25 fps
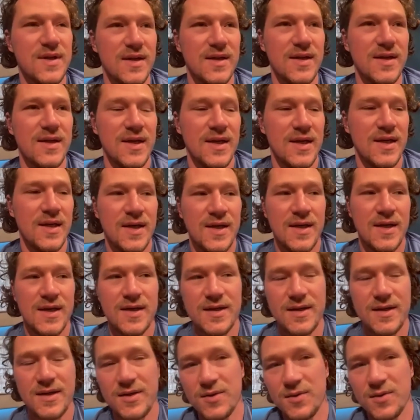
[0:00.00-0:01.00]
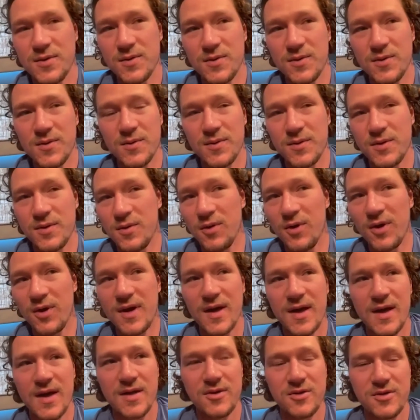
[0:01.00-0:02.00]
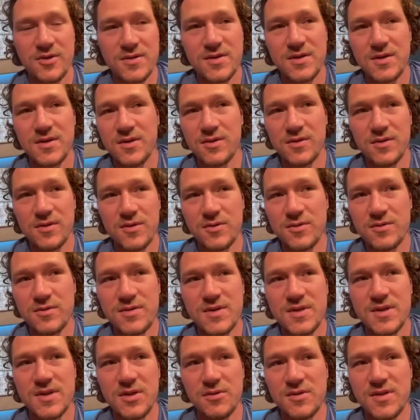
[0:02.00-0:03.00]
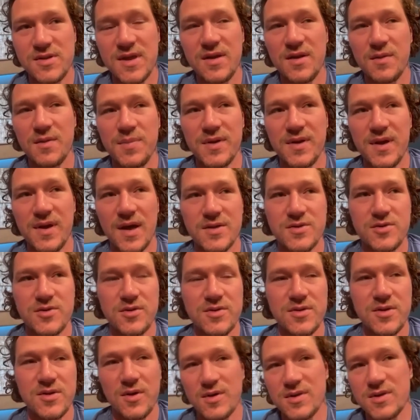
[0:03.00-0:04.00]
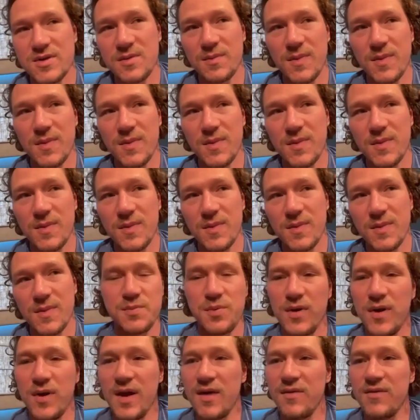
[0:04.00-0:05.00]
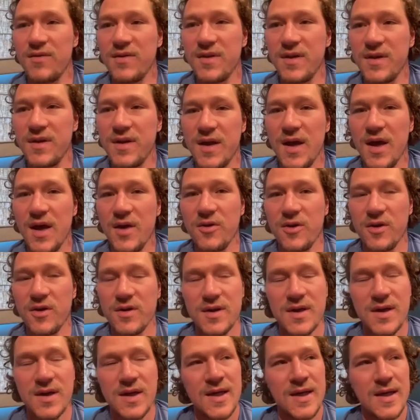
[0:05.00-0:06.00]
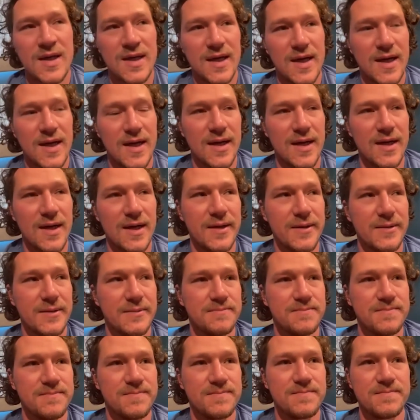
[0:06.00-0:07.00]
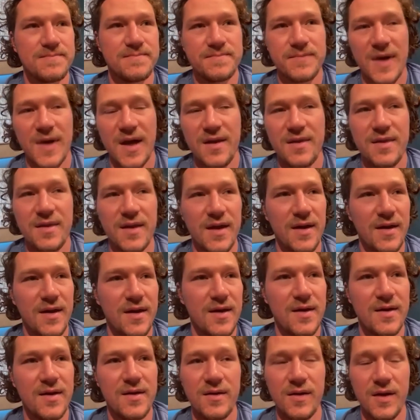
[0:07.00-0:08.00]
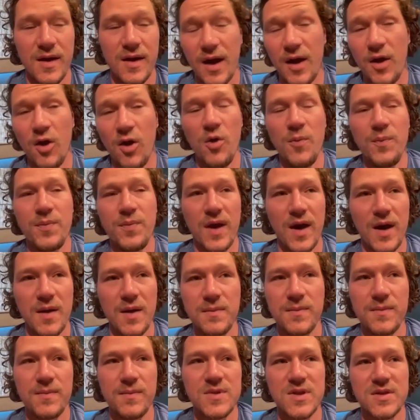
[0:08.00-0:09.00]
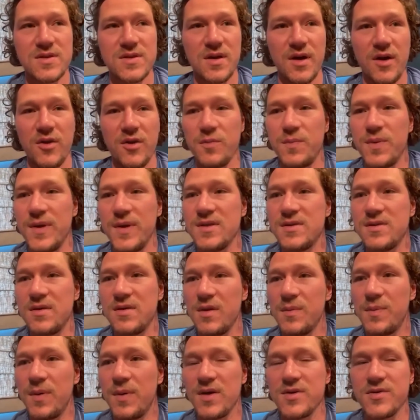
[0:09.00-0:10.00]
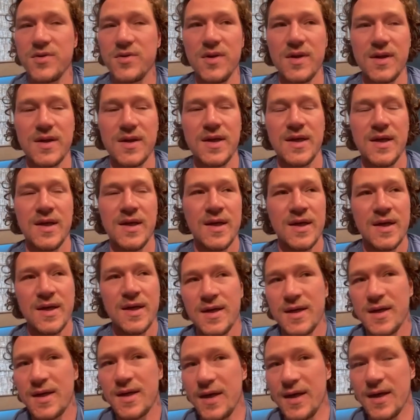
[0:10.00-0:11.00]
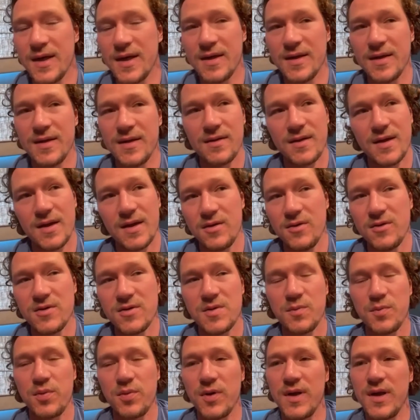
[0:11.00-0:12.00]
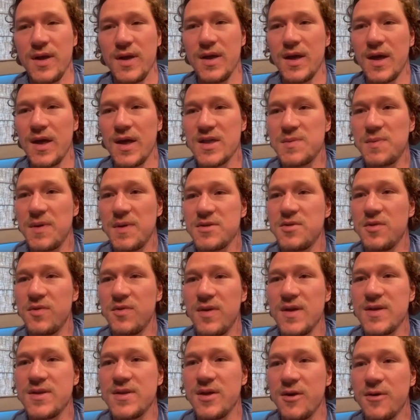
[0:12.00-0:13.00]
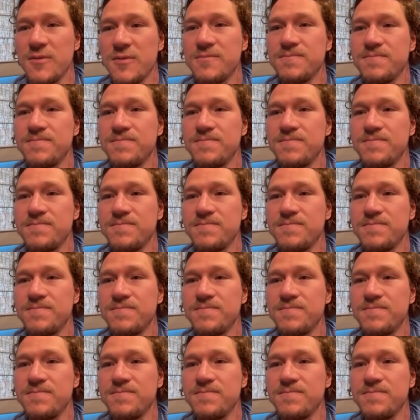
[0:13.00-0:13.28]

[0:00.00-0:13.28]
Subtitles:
And you look at it and you see the potential. So it's a matter of just putting everything together. And I think, and I hope that I'm just another piece to the puzzle and can do some pretty special things here.